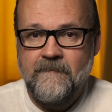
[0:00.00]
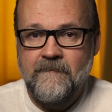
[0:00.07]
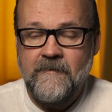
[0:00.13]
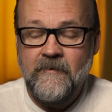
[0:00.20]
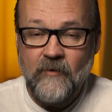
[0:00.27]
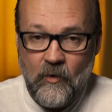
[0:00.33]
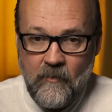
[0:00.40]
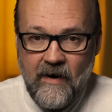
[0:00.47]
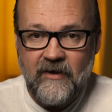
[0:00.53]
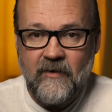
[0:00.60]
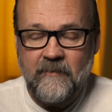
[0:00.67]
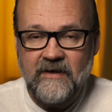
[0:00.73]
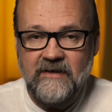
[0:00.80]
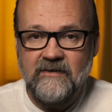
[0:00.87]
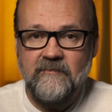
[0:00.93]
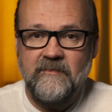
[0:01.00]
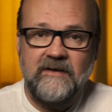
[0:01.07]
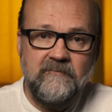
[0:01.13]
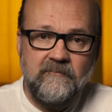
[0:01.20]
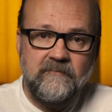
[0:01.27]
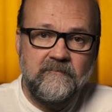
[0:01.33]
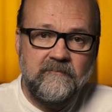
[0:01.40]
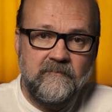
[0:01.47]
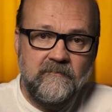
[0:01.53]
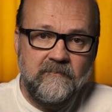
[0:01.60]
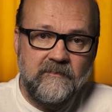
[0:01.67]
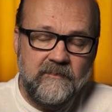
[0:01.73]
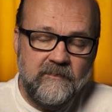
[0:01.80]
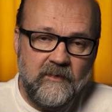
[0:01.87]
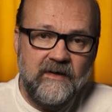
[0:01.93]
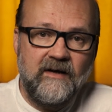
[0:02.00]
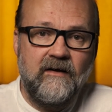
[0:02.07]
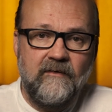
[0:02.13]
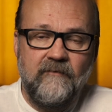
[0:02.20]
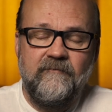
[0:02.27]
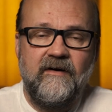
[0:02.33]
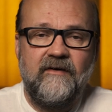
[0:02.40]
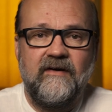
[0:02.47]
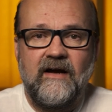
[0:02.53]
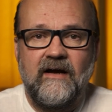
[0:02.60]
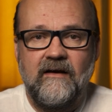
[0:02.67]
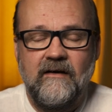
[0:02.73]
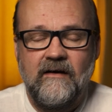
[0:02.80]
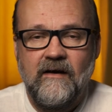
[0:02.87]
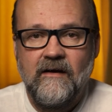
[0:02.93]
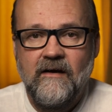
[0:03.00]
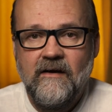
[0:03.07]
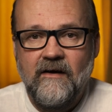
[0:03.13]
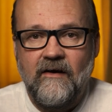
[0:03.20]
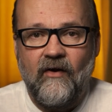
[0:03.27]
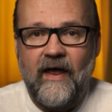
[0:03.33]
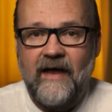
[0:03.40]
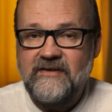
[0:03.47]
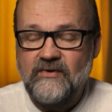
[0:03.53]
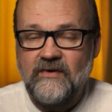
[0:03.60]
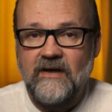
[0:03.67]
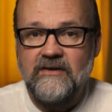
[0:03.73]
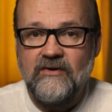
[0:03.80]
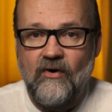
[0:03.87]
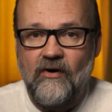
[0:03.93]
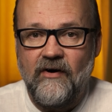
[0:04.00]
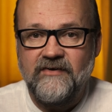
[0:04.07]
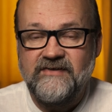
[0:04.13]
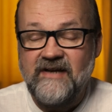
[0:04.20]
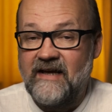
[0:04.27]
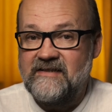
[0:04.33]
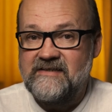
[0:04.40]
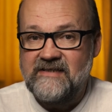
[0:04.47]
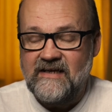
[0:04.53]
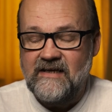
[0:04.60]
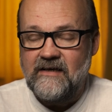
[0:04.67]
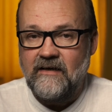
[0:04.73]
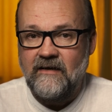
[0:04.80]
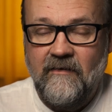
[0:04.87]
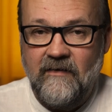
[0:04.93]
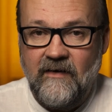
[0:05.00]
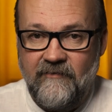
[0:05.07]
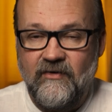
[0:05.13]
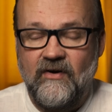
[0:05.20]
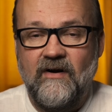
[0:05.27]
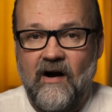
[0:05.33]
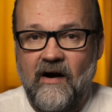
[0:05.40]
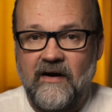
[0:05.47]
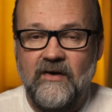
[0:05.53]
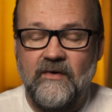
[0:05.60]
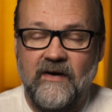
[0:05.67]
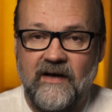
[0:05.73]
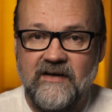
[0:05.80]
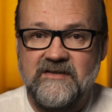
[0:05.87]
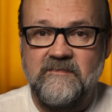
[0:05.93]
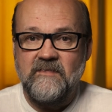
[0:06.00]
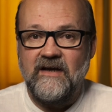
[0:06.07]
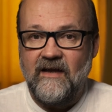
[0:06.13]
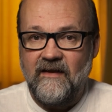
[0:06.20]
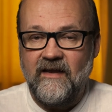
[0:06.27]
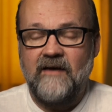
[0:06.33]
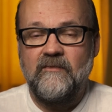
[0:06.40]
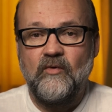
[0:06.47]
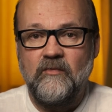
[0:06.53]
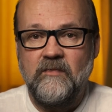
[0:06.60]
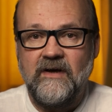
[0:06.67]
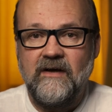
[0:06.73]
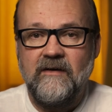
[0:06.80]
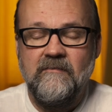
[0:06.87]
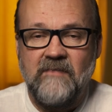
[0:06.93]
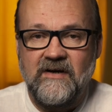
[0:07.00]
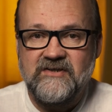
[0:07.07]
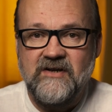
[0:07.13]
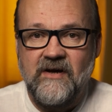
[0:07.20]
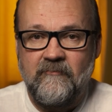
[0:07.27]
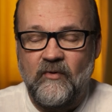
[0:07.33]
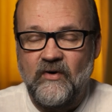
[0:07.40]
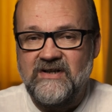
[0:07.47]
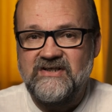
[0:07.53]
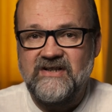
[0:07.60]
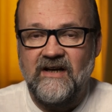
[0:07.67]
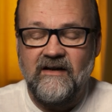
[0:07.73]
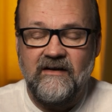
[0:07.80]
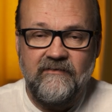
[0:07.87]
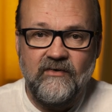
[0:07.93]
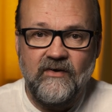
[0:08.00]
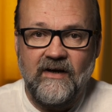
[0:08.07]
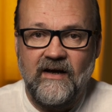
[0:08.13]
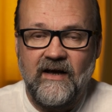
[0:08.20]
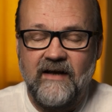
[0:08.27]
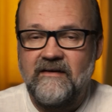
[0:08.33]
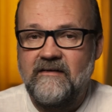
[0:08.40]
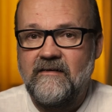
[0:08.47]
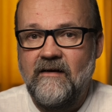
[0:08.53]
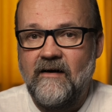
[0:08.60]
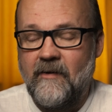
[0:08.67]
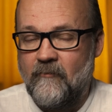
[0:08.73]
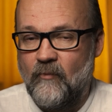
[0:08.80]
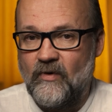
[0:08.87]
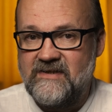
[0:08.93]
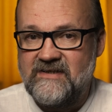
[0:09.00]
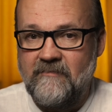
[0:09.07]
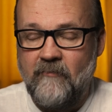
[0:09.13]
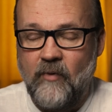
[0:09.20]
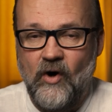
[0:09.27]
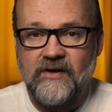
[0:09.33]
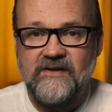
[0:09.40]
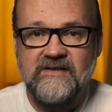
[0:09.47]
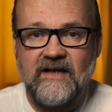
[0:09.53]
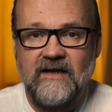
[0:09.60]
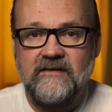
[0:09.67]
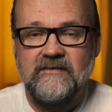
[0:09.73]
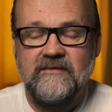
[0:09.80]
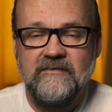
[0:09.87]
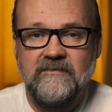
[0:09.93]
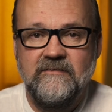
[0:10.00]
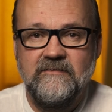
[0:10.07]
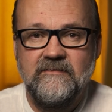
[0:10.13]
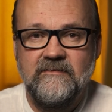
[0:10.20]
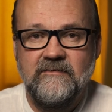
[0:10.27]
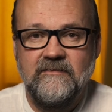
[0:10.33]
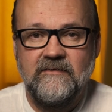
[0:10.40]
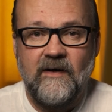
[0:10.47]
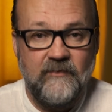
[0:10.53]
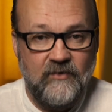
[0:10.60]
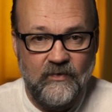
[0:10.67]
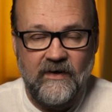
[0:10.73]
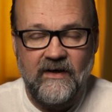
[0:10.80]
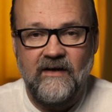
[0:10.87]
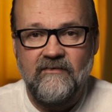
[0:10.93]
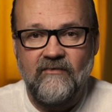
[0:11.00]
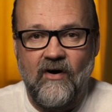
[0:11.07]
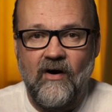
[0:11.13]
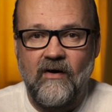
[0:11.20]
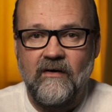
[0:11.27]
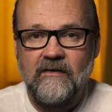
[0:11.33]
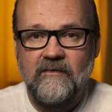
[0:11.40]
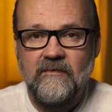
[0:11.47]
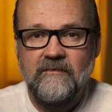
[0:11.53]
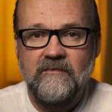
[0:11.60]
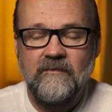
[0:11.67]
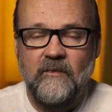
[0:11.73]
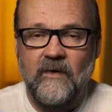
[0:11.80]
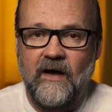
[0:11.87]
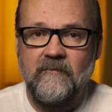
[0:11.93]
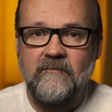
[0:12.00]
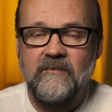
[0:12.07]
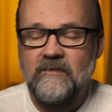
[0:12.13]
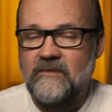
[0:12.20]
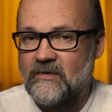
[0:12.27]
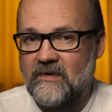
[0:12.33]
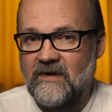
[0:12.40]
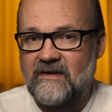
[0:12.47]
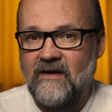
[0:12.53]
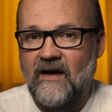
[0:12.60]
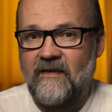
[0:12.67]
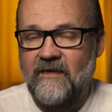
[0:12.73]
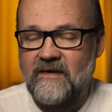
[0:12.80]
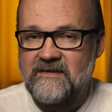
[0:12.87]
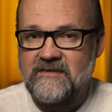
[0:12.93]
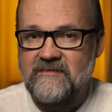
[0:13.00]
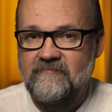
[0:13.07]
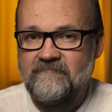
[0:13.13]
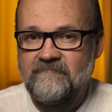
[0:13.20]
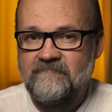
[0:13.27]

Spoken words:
You know my opinion, but we're very glad to hear yours and see if you can argue against me, and that would be much appreciated if you can get up with some points that I'm doing it wrong when I'm doing it like this.